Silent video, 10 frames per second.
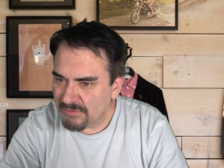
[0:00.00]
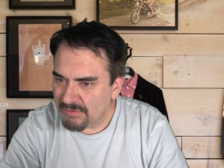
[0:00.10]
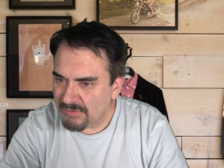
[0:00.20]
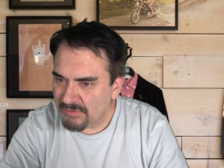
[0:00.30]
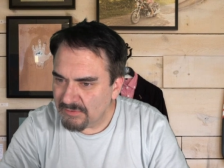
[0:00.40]

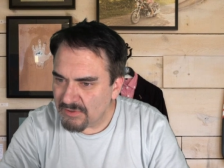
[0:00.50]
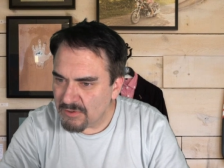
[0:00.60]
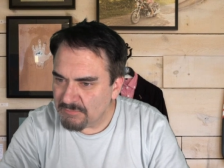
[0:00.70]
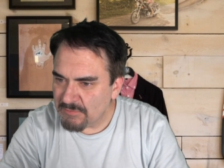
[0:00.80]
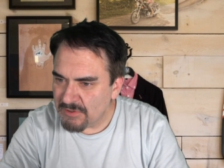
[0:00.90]

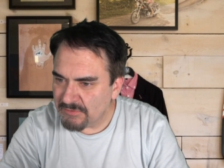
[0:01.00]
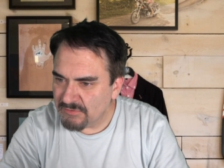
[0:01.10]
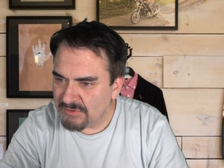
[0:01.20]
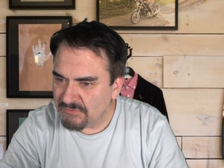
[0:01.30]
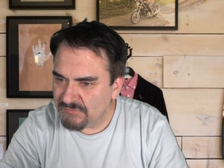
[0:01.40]
Carmen Martin,
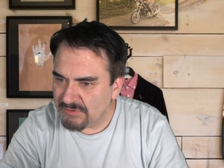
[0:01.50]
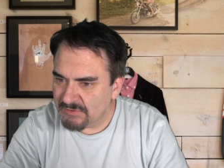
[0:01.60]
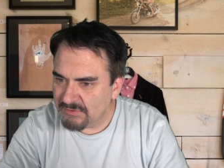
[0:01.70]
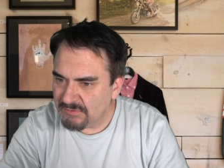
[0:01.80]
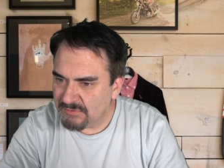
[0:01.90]
good
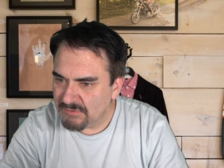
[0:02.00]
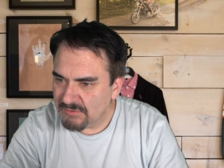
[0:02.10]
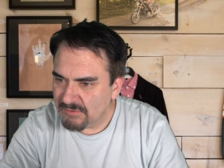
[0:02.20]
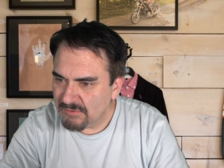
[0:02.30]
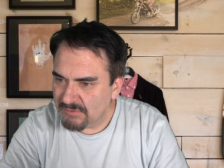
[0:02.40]
evening.
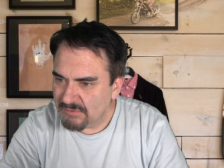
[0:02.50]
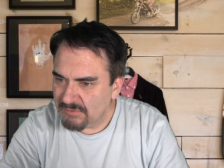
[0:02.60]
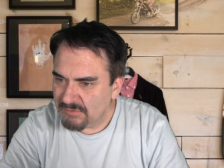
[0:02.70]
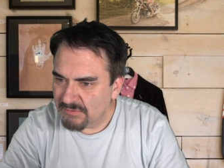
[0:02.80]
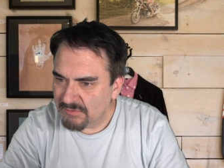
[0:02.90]

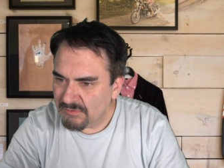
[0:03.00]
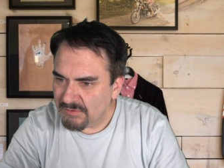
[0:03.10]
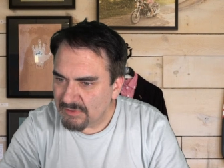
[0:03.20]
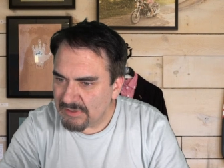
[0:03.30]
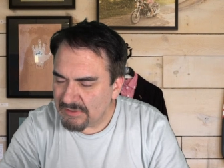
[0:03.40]

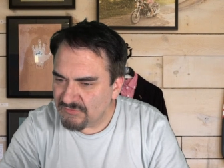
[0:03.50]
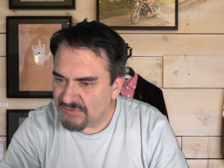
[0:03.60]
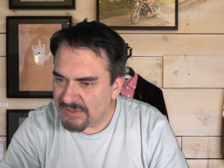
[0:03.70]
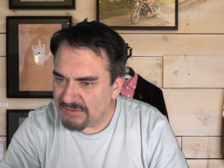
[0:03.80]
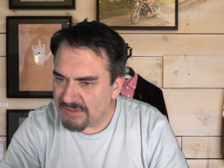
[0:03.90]

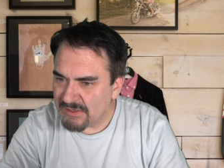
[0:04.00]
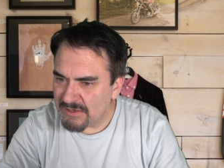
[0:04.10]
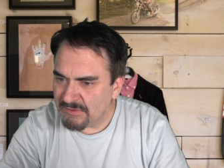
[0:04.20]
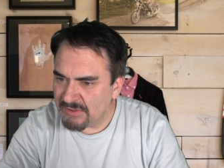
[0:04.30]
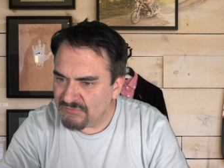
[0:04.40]
Atlas Attic, hey,
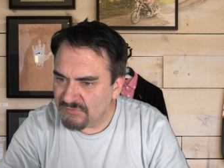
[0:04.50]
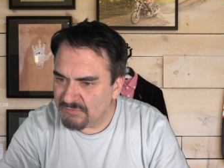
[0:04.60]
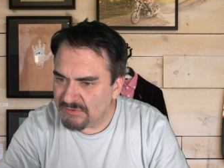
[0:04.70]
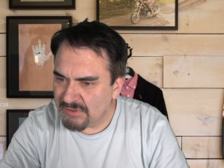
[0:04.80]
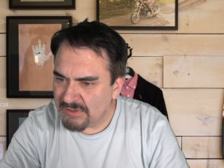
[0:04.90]
how you guys
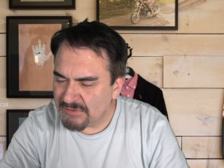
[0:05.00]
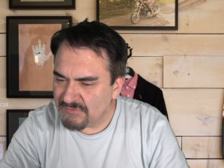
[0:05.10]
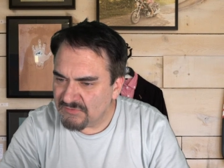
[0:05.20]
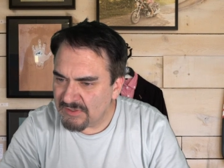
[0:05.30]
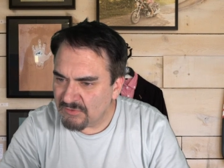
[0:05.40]
doing there?
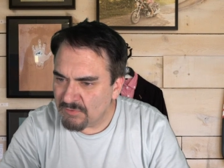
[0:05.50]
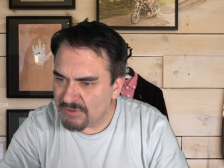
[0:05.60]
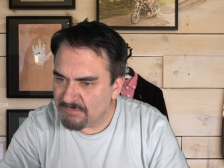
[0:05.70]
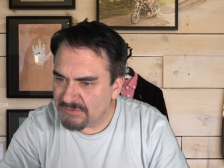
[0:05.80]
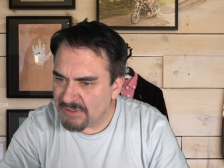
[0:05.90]
Atlas Attic,
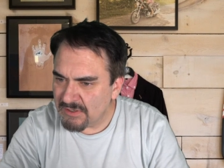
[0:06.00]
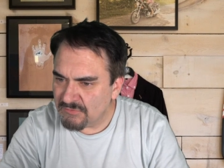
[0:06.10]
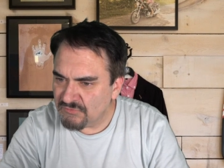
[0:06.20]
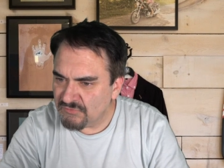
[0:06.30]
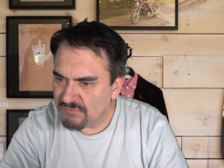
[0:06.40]
welcome in the
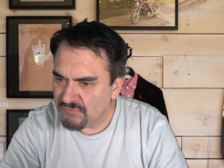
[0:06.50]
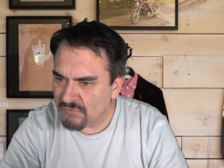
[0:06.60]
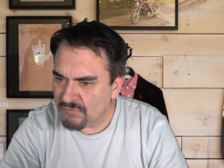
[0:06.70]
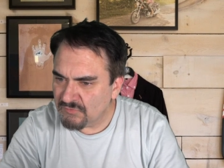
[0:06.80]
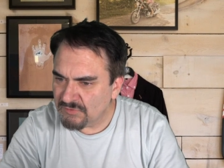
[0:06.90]
house.
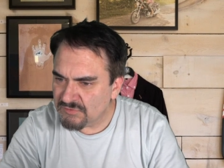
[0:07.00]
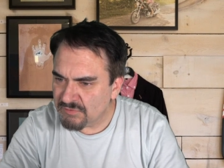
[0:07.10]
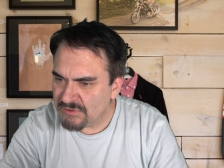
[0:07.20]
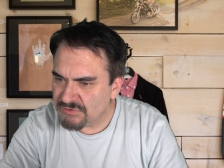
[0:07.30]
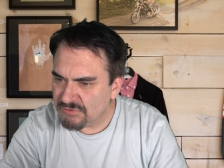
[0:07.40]
Sourcing
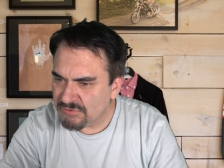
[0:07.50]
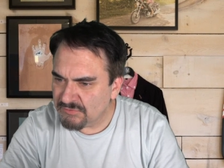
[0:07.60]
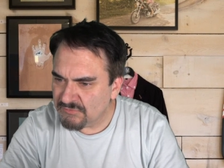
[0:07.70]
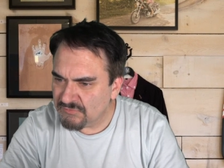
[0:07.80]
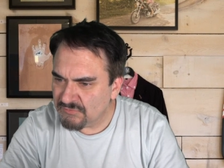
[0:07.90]

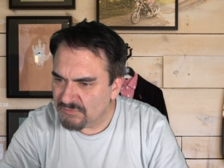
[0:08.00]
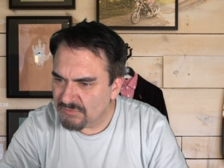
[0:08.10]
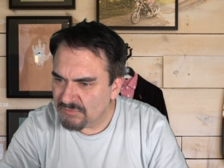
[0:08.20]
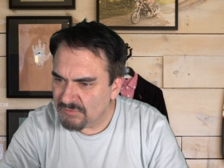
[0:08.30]
Treasures.